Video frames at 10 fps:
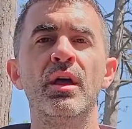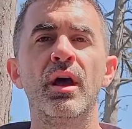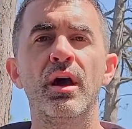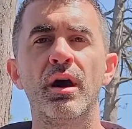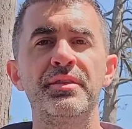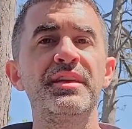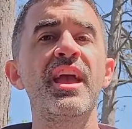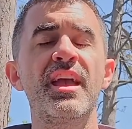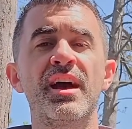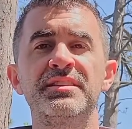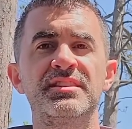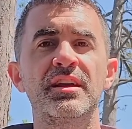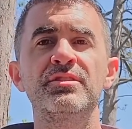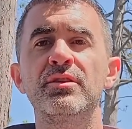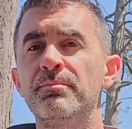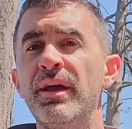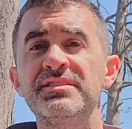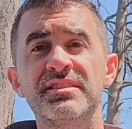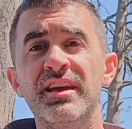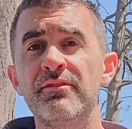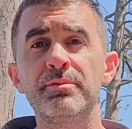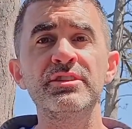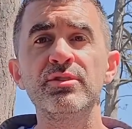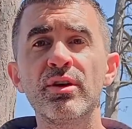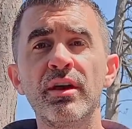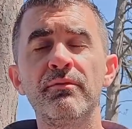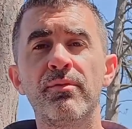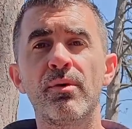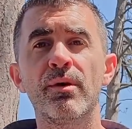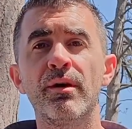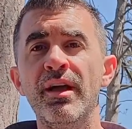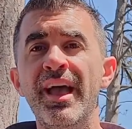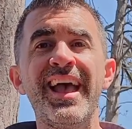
uh, the AI sector, and basically everybody's looking for